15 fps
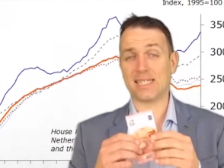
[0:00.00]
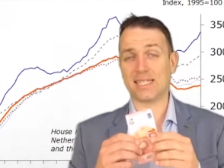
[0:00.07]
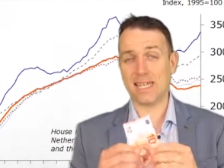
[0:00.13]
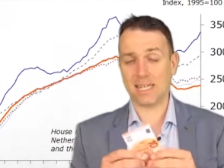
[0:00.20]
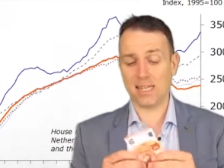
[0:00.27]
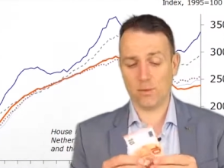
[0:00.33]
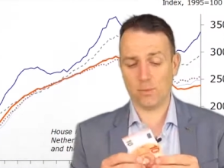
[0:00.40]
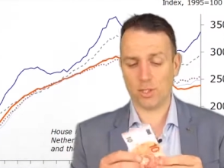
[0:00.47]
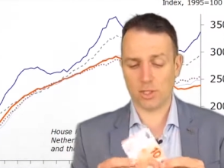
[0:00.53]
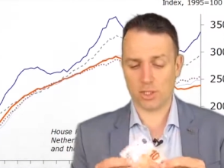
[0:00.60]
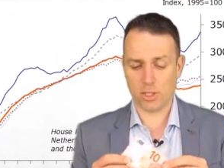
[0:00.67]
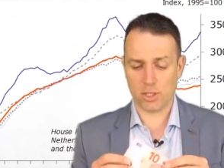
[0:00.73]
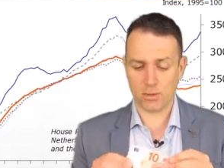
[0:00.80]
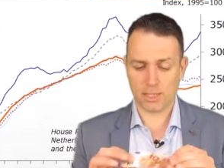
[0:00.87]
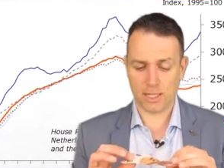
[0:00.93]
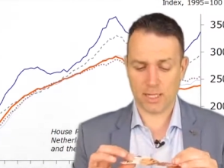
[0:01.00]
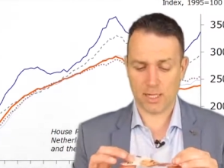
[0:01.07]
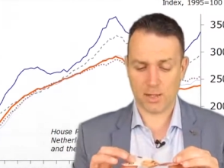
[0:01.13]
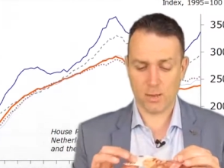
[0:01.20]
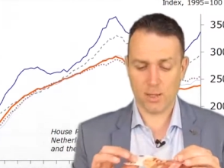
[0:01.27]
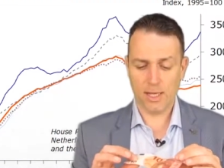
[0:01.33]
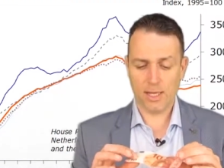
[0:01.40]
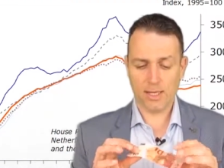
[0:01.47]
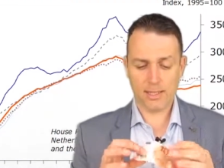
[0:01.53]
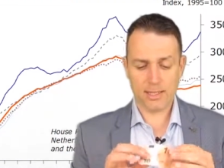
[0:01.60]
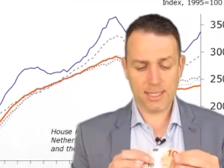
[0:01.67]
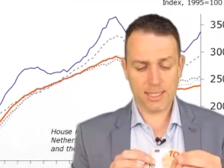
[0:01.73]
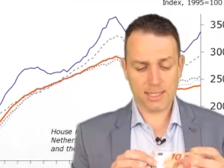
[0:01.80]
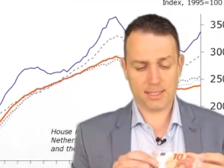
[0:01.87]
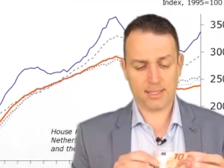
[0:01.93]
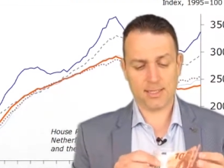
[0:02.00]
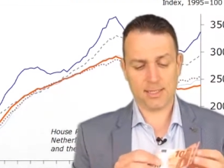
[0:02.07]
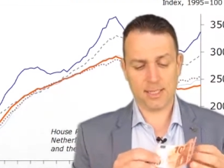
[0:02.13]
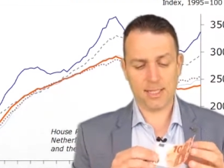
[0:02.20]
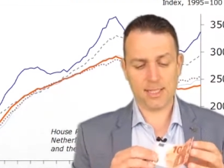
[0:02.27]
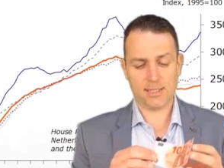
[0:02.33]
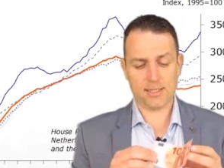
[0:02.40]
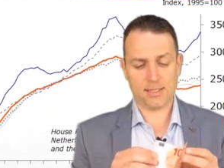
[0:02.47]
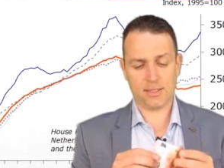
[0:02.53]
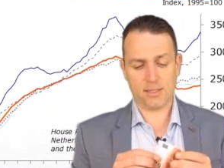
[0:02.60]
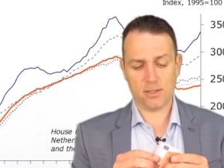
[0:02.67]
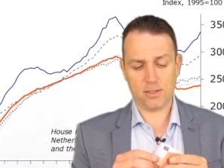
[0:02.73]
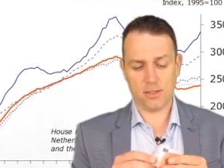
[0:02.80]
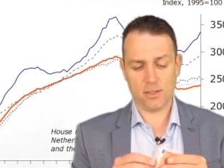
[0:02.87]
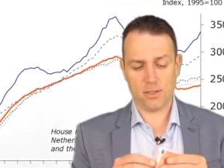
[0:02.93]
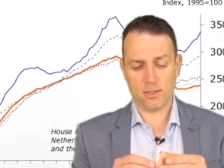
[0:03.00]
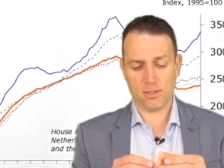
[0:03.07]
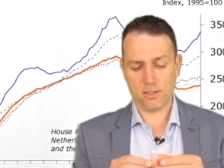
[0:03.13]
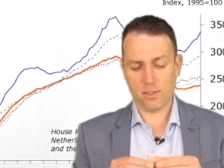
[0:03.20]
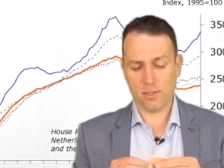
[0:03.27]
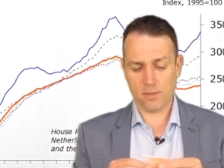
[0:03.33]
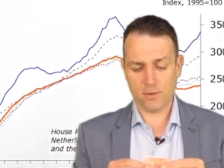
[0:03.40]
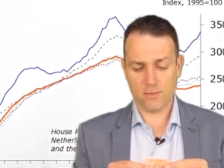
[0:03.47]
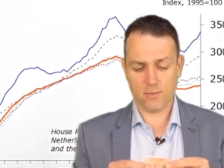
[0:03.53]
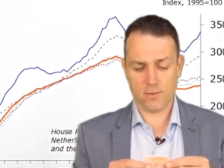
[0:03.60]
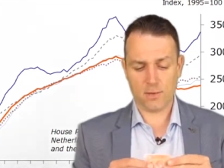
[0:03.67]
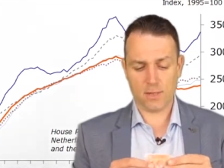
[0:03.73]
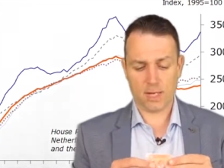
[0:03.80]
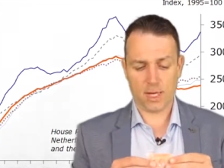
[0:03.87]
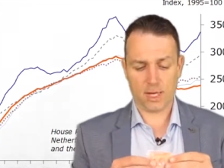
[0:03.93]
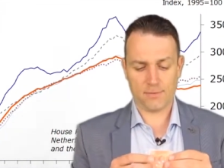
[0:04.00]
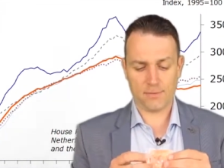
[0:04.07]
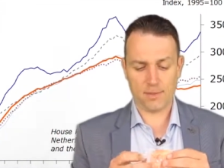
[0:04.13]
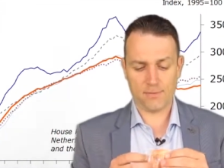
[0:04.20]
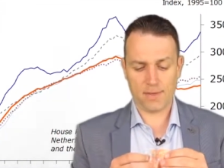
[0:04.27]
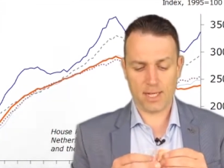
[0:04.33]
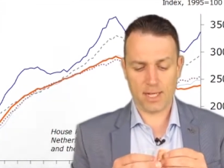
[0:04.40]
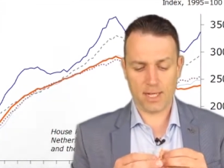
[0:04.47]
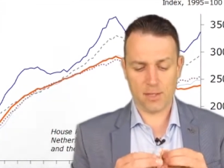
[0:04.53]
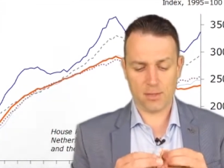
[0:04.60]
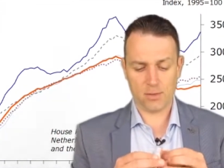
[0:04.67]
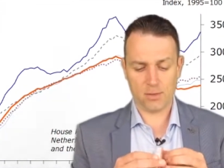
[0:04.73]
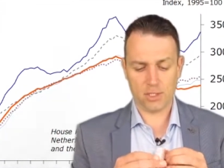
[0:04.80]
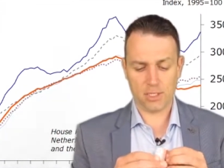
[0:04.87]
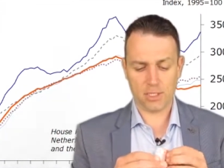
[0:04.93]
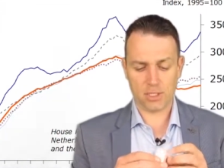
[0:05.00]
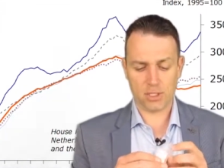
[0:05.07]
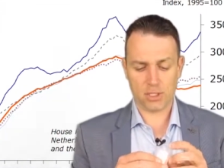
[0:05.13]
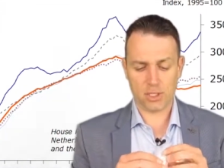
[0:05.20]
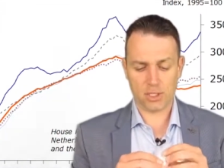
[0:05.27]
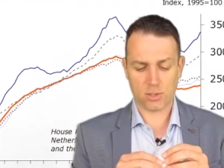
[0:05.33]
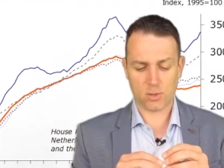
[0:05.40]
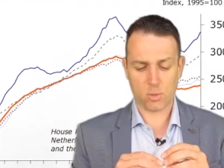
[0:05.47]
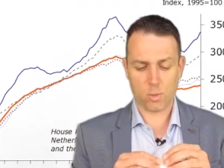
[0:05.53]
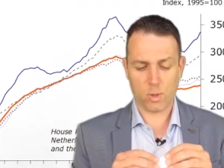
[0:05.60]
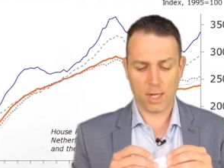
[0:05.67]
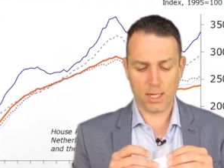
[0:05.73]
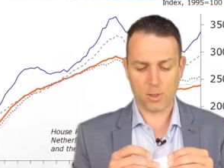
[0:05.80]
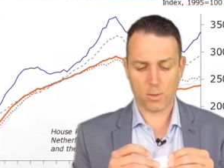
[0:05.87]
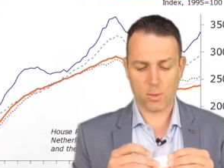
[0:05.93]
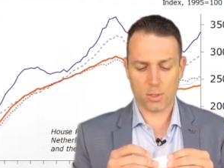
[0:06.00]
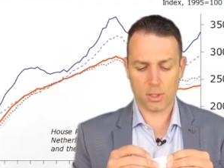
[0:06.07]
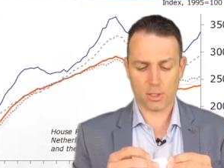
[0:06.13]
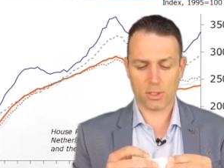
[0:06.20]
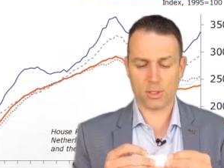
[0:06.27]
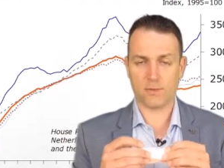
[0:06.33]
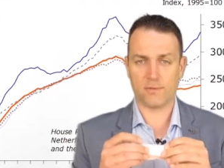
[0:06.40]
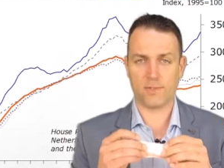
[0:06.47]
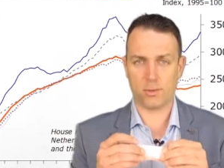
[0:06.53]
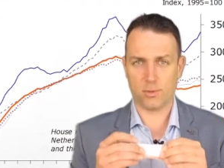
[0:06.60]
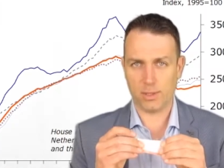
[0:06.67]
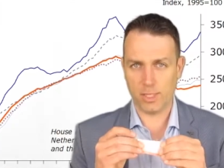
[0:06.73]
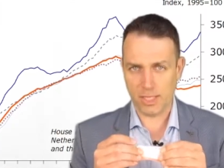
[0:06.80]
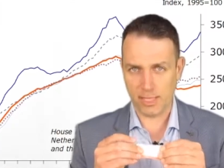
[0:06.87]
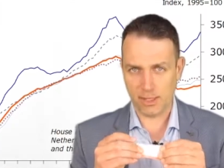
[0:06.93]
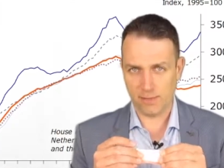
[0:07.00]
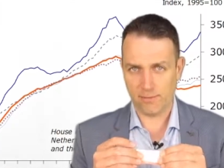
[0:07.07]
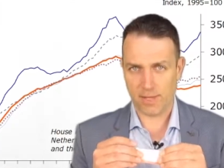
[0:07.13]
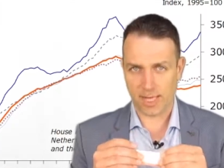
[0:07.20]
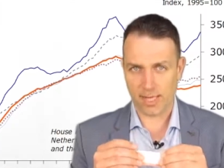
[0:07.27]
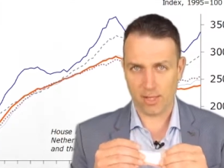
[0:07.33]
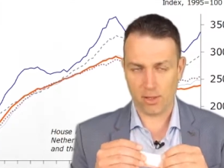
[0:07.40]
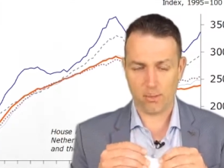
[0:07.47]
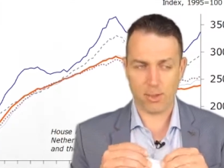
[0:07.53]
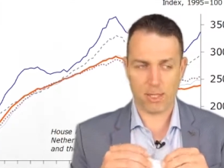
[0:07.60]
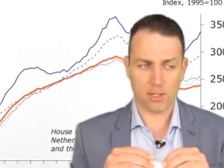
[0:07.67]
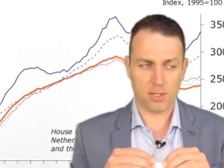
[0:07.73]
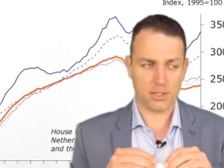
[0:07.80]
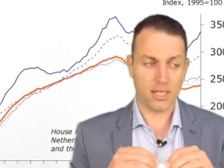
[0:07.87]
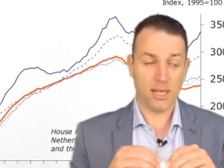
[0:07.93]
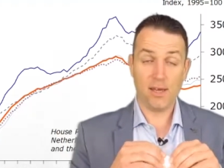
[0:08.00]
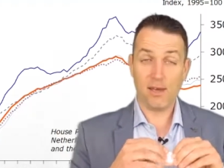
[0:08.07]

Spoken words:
exactly what shows how this is not half the value, this is just 1/4 of the real value, because